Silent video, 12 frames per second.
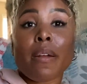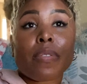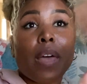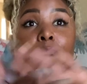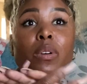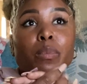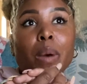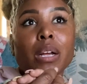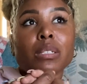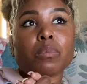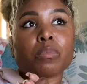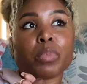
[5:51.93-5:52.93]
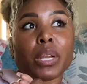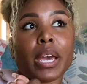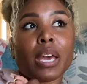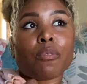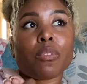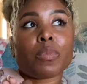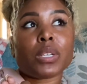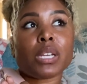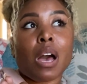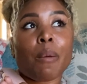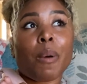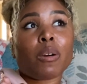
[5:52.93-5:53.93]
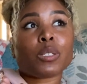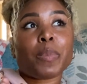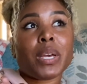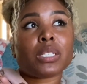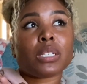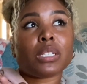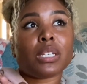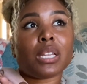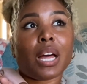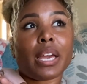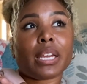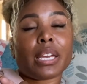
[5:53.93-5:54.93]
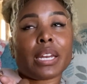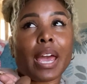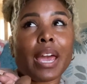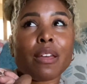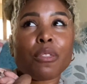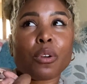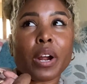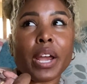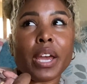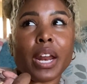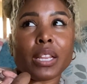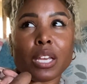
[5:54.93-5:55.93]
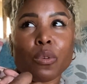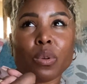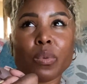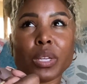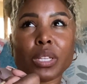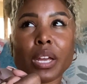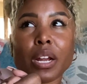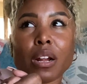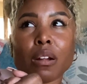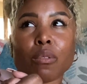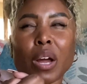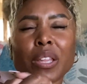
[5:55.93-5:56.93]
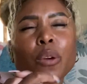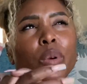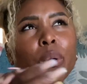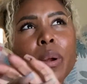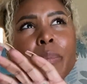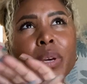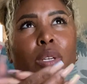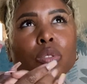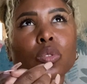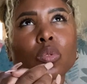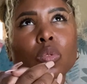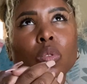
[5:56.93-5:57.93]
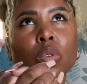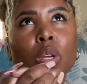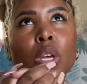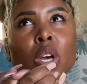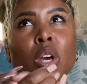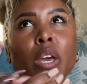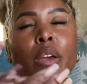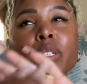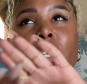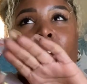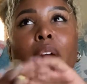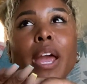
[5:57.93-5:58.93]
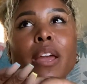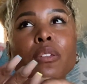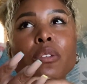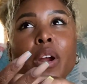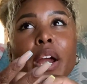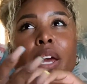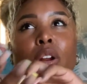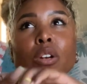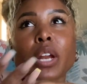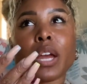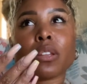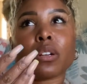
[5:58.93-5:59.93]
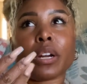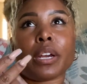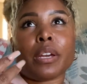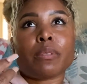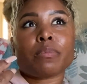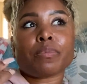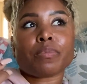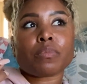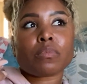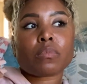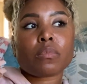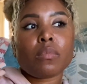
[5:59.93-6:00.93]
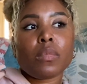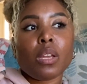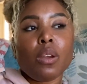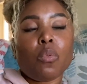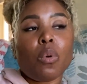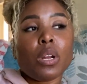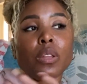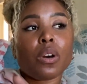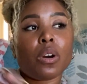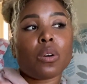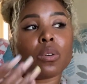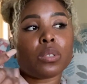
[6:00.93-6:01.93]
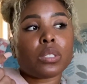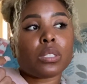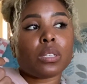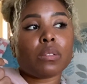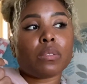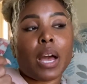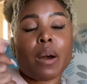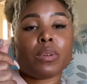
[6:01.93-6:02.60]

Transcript: that was my plan from the time I was basically like in eighth grade. I think we went there. I think we were in middle school. It was either eighth grade or ninth grade. One of those that